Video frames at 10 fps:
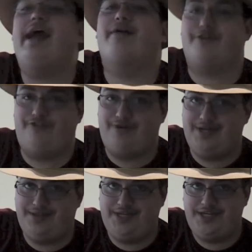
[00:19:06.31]
a character
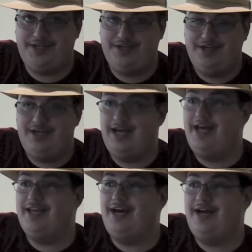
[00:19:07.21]
I like.
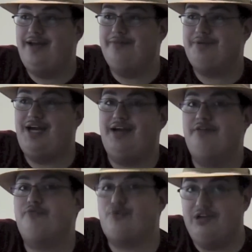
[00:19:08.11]
And I am
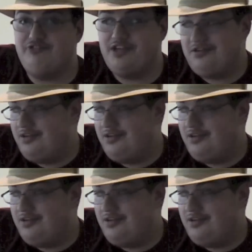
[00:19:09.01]
kind of crazy.